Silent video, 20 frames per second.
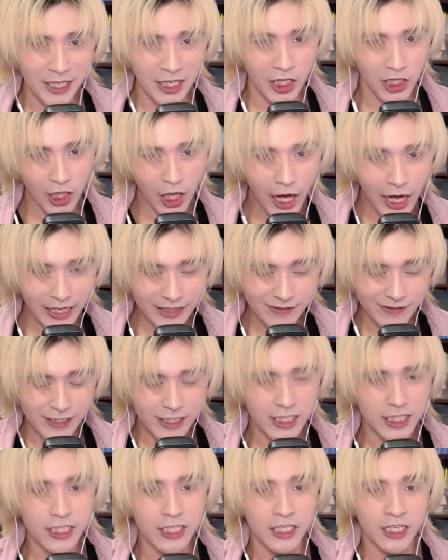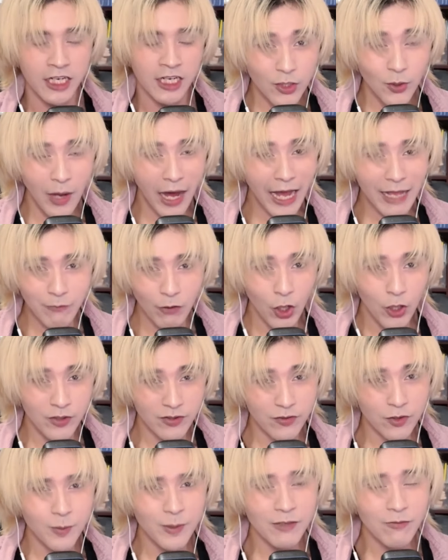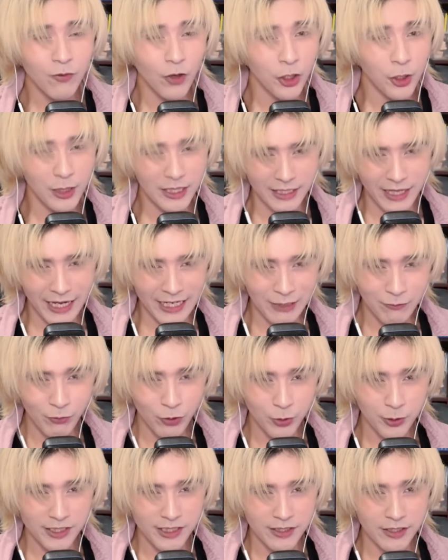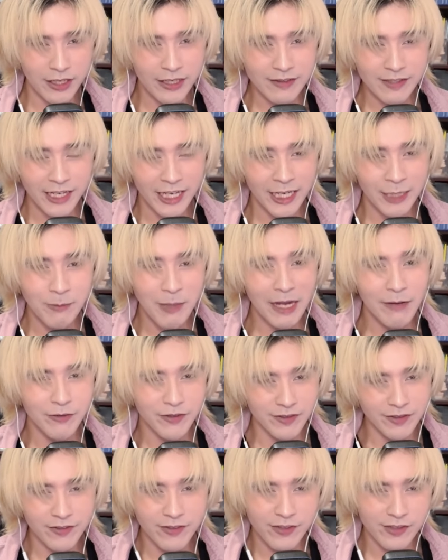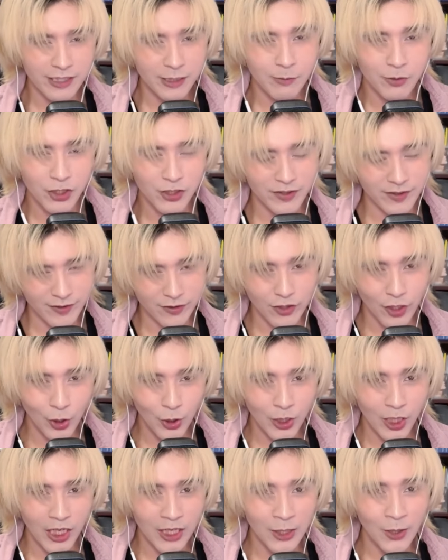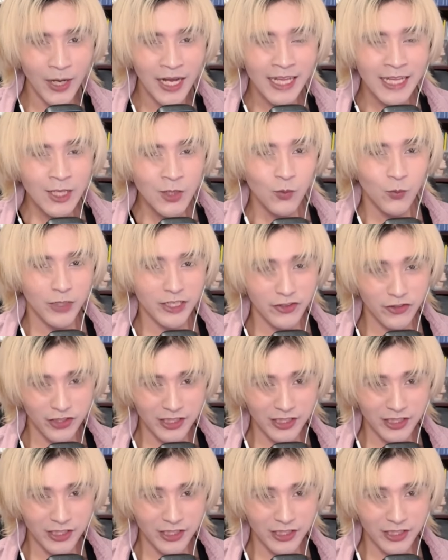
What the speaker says: locked in. I've also been following Natty for a really long time, ever since she debuted solo when she